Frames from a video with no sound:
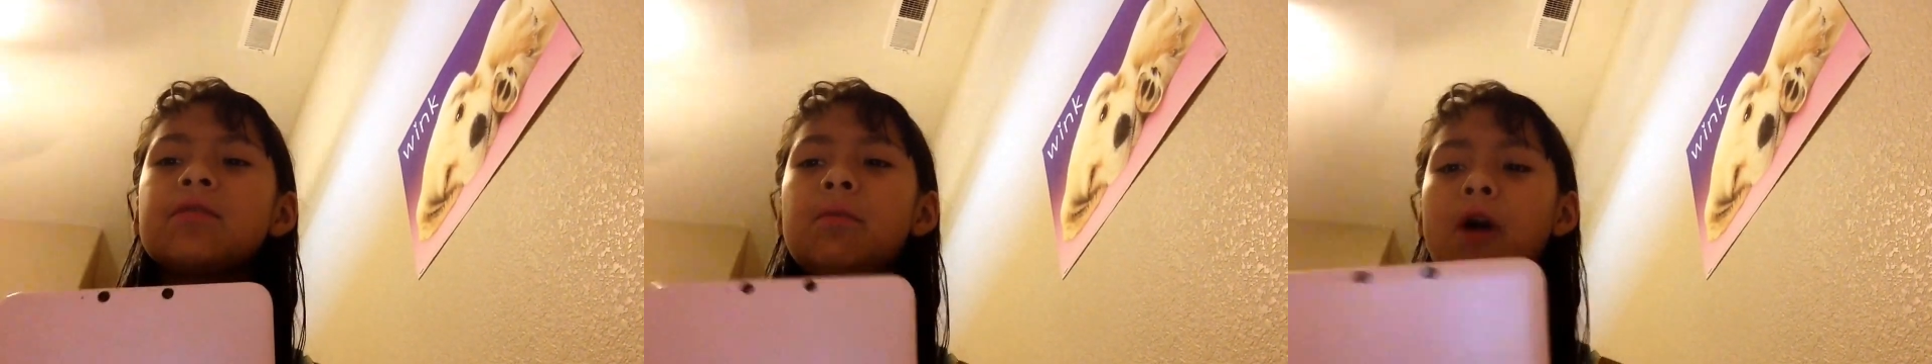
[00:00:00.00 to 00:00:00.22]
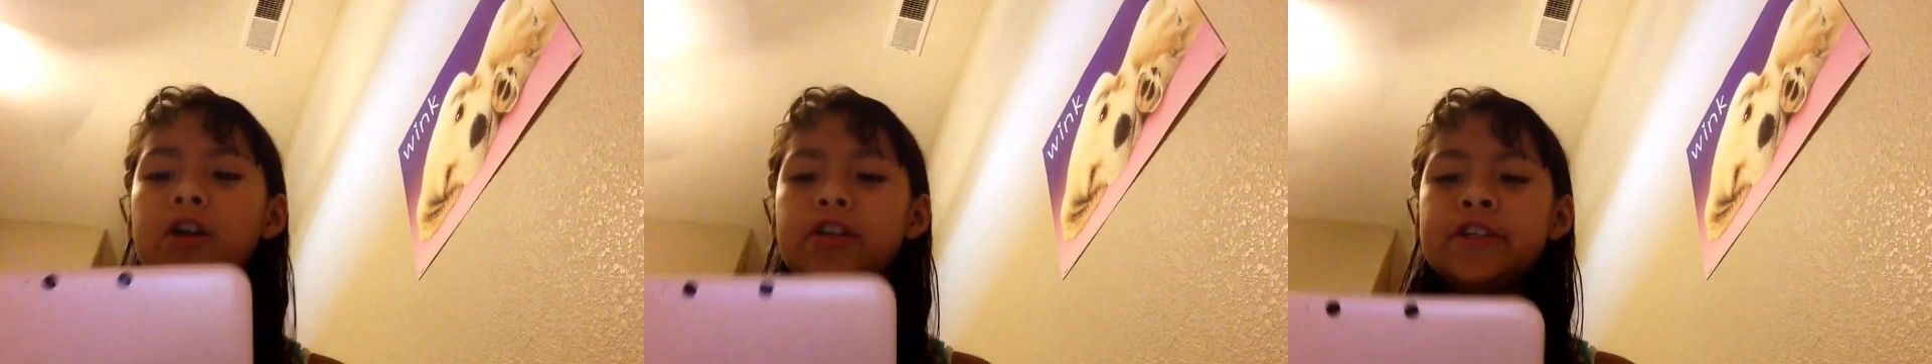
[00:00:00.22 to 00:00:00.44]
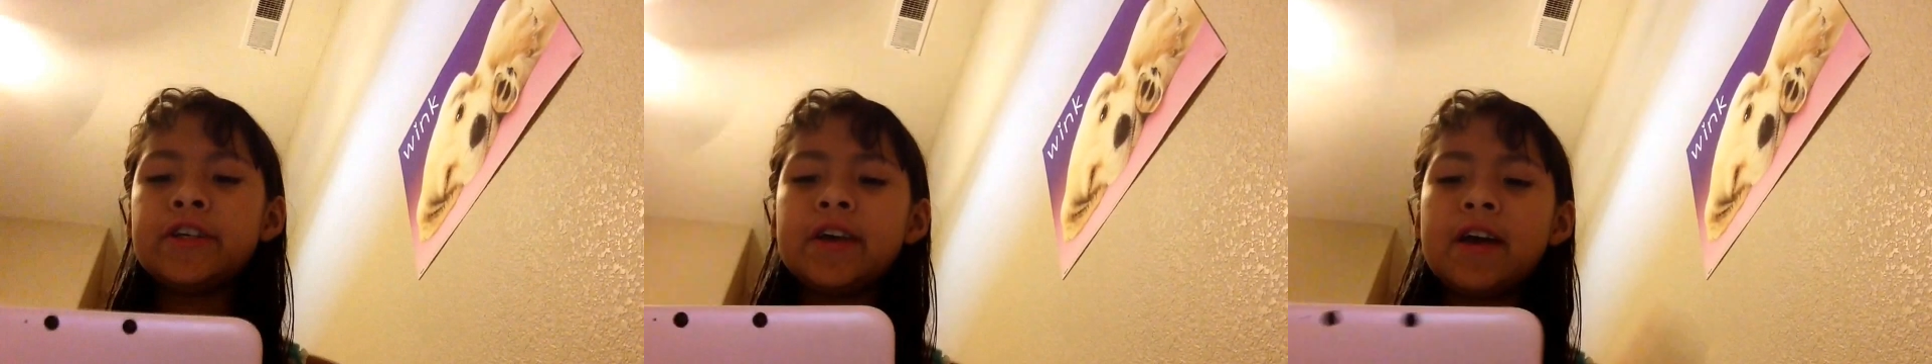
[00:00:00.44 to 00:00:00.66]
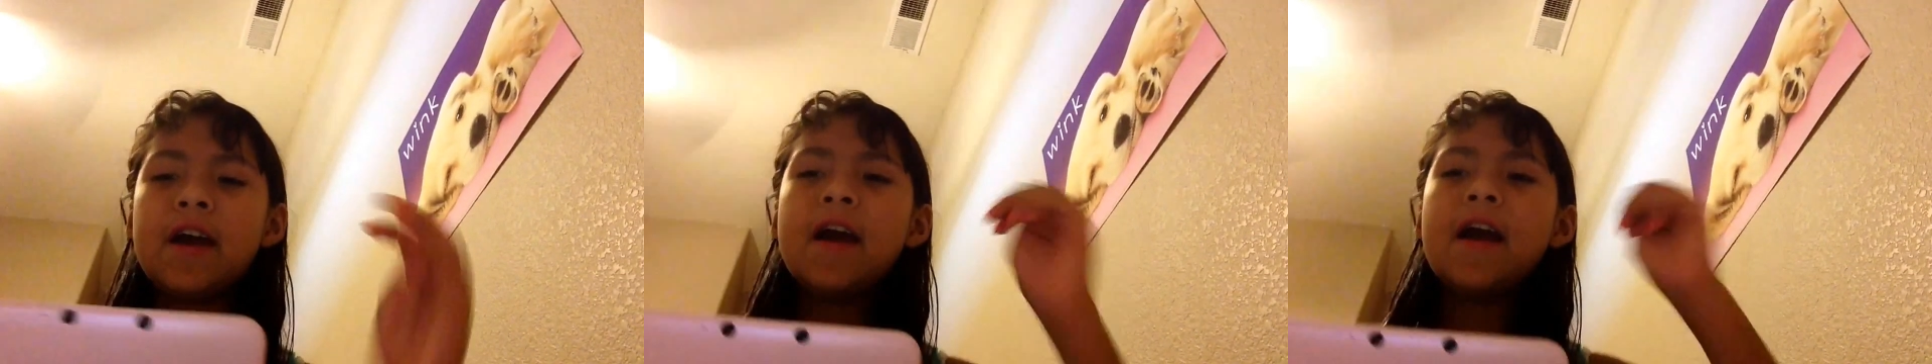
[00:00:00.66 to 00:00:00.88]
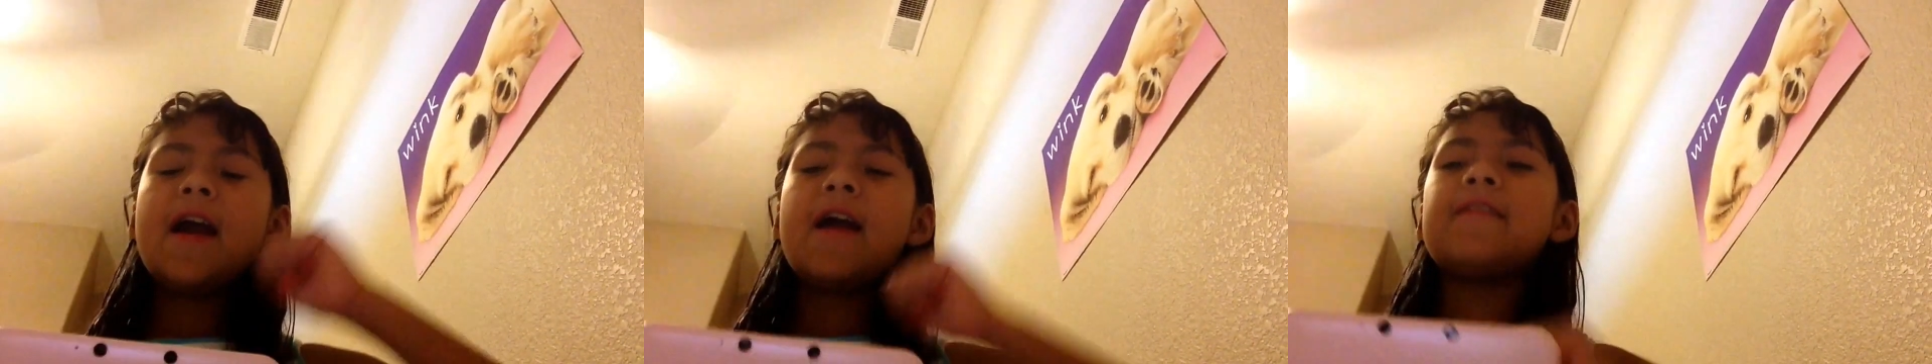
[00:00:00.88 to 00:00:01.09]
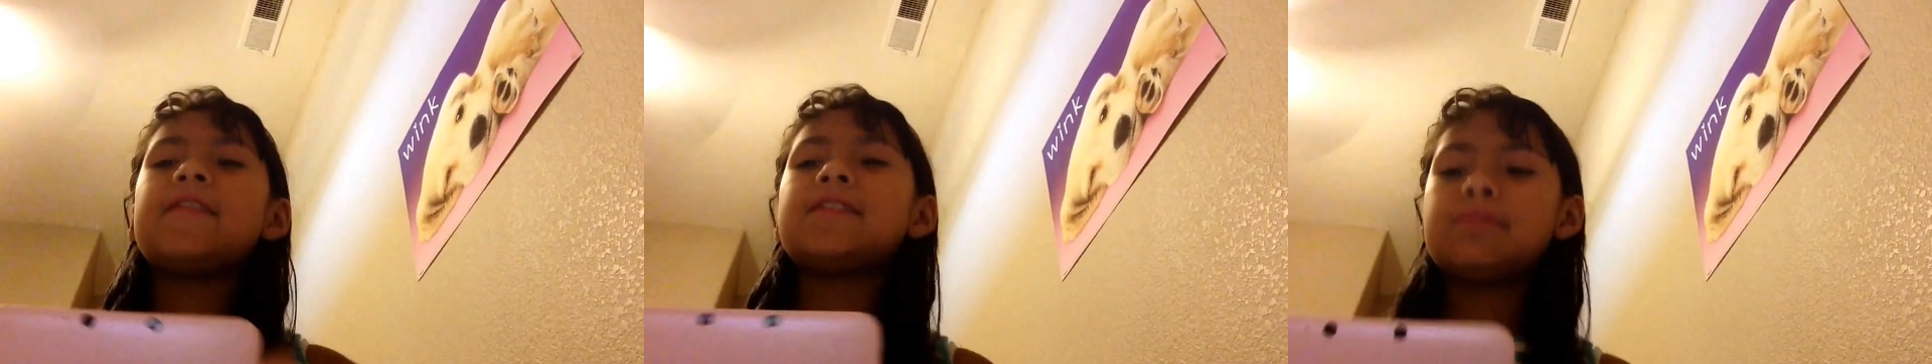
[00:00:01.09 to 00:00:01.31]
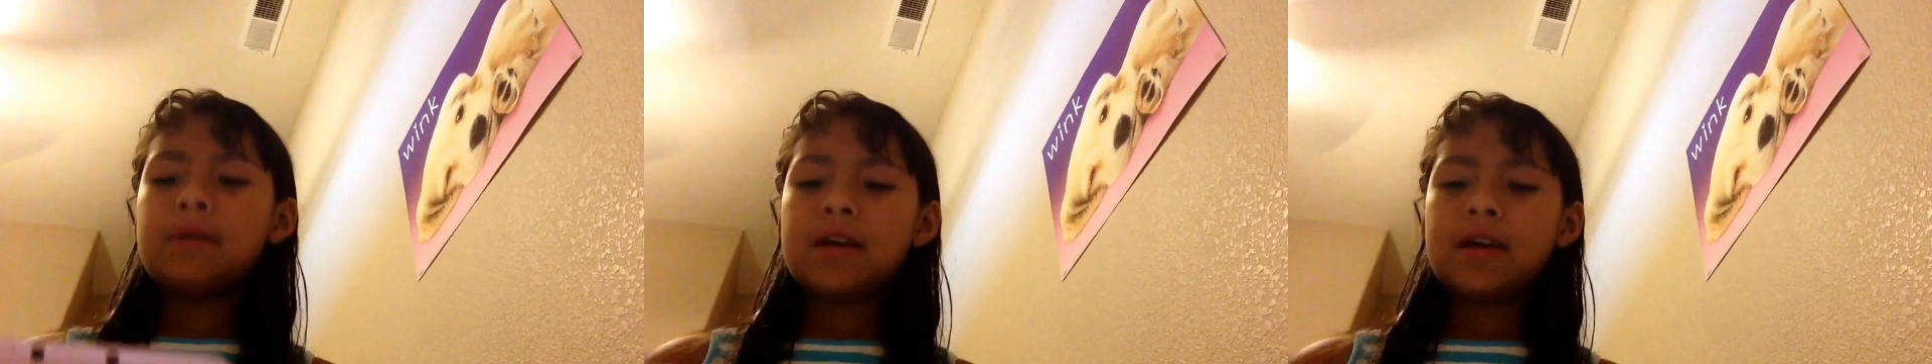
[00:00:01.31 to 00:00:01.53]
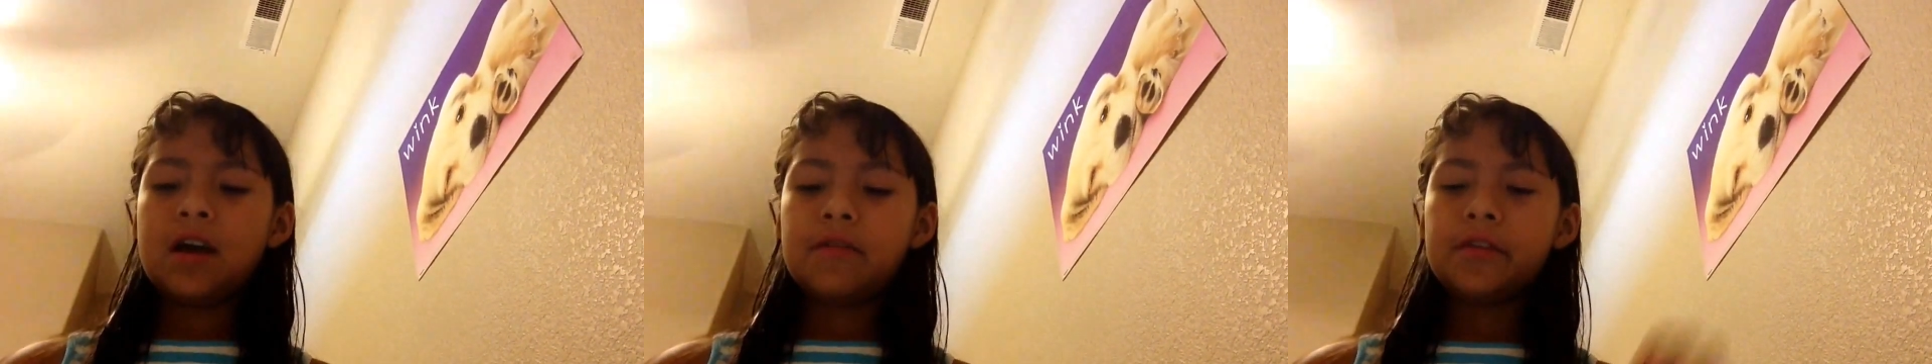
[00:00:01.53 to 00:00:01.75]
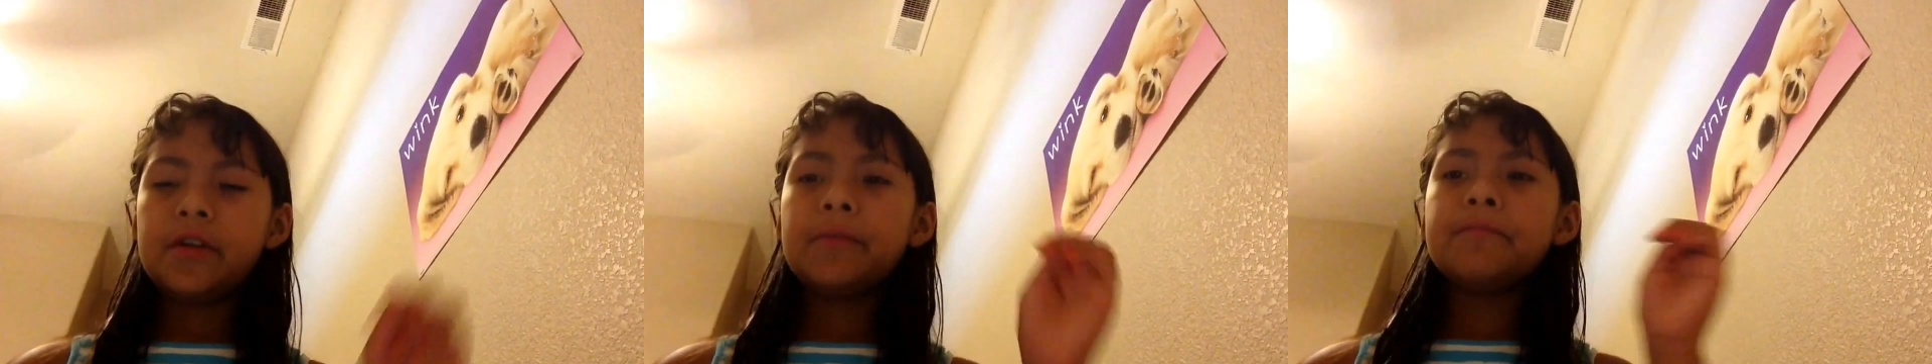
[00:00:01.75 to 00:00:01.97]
watching, and this is my cover.